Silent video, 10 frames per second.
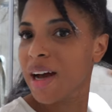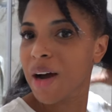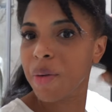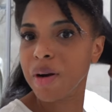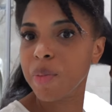
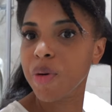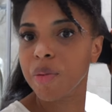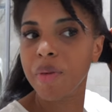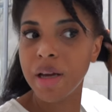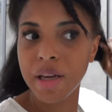I want to
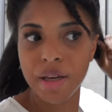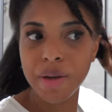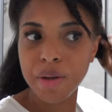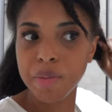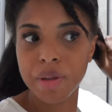perm my
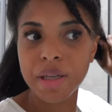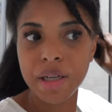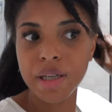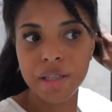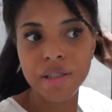hair
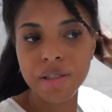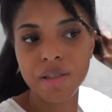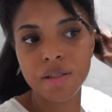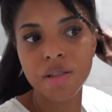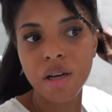
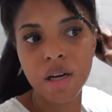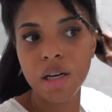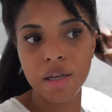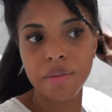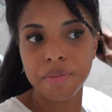because
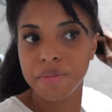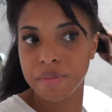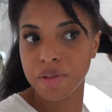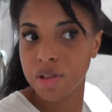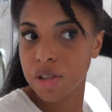
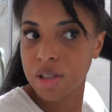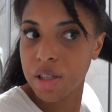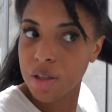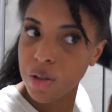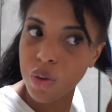it's just
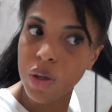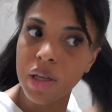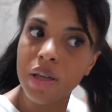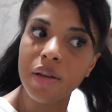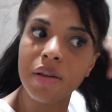getting
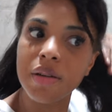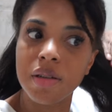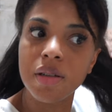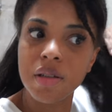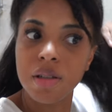annoying.
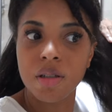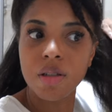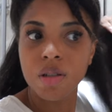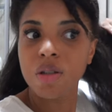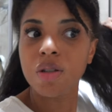
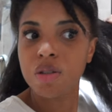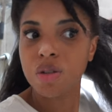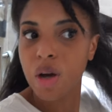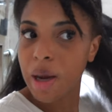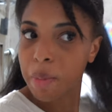
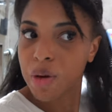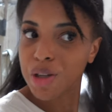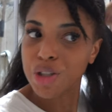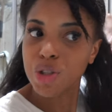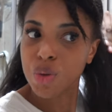So I'm
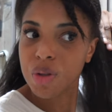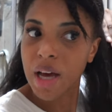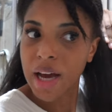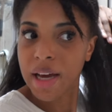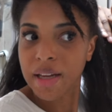gonna do
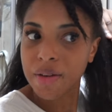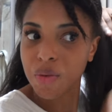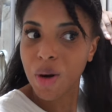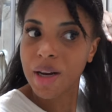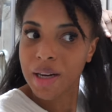that
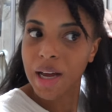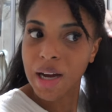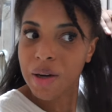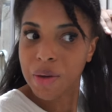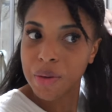right
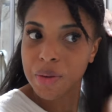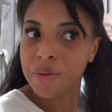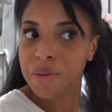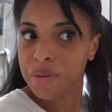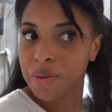now.
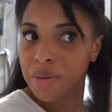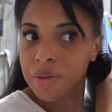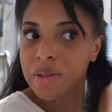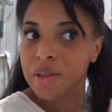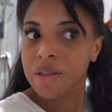
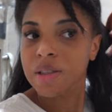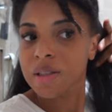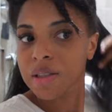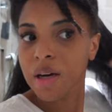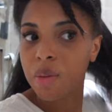
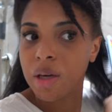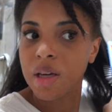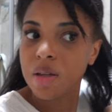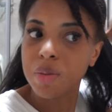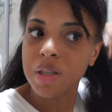That way
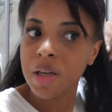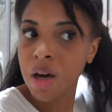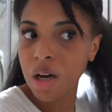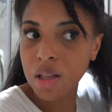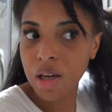it'll be
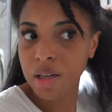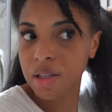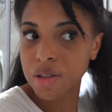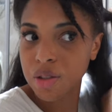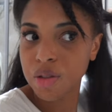a lot
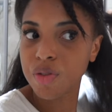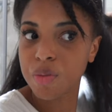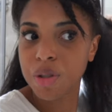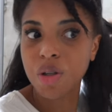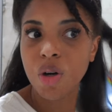easier for
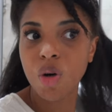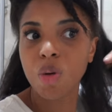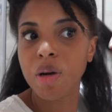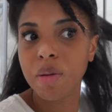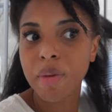me to
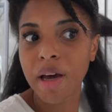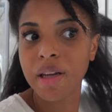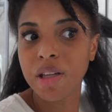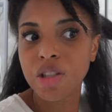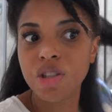comb and
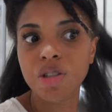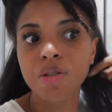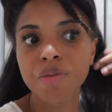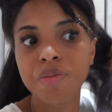manage.